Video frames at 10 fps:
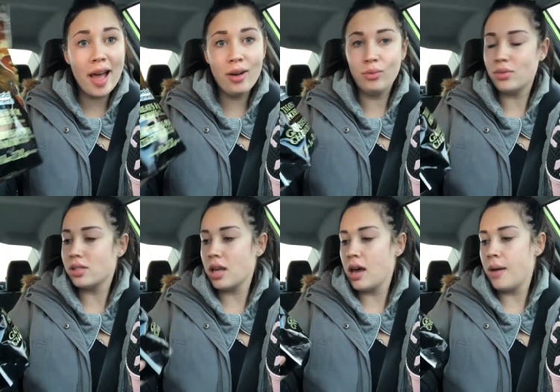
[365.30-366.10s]

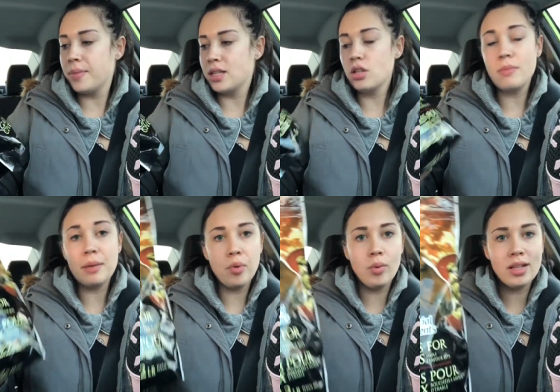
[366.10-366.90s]
pounds. Um, these are the
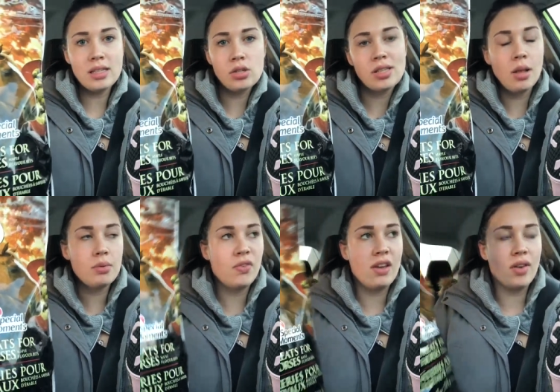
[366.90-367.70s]
maple ones. They're
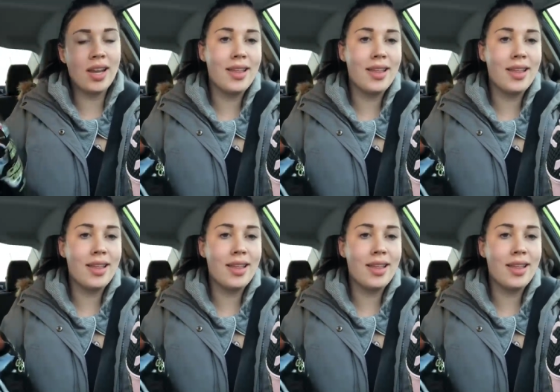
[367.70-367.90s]
Salem's favorite.